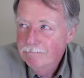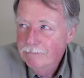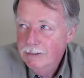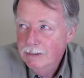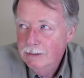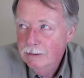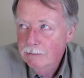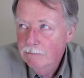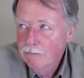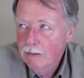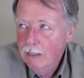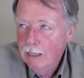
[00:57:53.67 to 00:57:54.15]

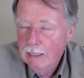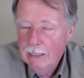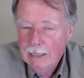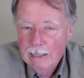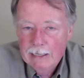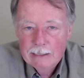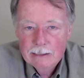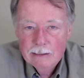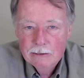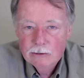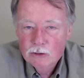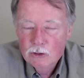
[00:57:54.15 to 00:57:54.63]
if I
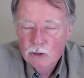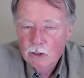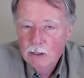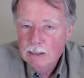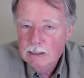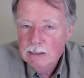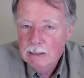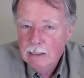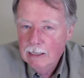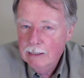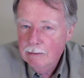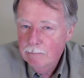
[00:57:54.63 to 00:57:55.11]
had a
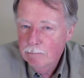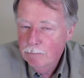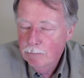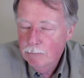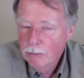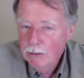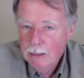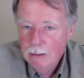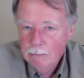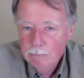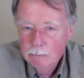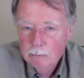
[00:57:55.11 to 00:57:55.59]
choice, I'd
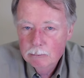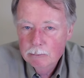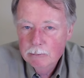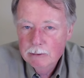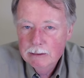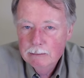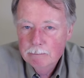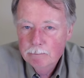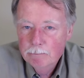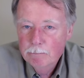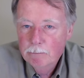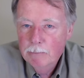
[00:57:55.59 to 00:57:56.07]

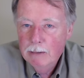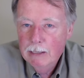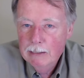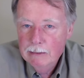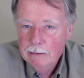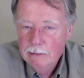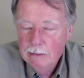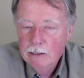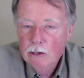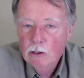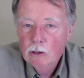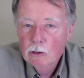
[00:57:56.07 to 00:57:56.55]
probably buy
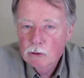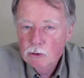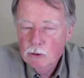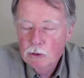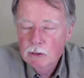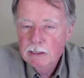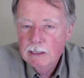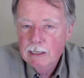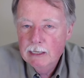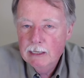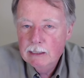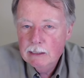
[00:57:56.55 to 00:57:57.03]
the
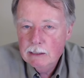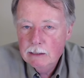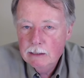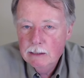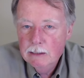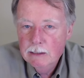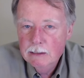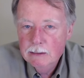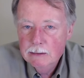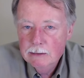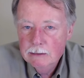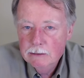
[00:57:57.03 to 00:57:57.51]
Ultratech
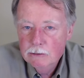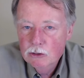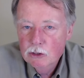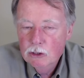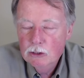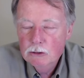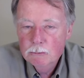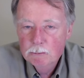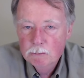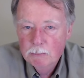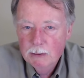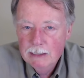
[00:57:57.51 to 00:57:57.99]
uh,
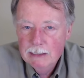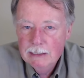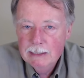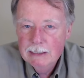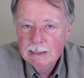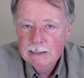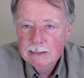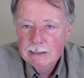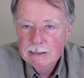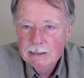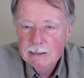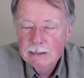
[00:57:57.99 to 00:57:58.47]
just
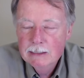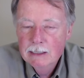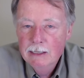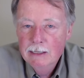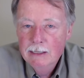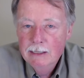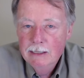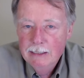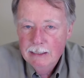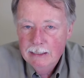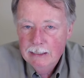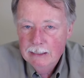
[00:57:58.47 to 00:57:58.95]
because
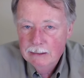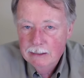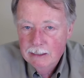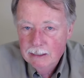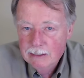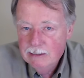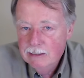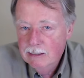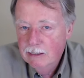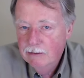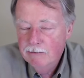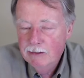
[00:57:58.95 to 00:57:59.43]
it
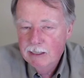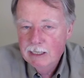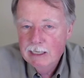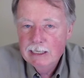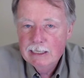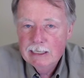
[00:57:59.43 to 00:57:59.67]
does have an